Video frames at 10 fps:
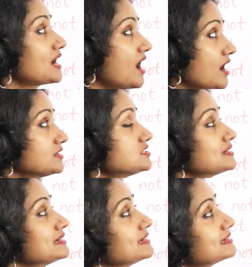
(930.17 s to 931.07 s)
can't,
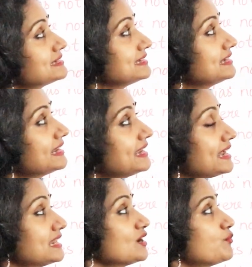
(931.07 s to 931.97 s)

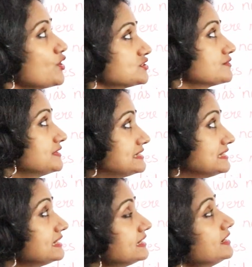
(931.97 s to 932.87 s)
C-A-N apostrophe
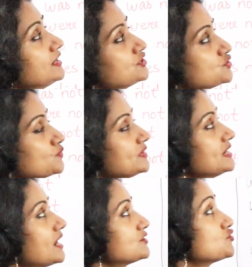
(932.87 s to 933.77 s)
T. So we
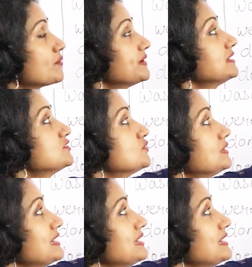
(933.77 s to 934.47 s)
are dropping two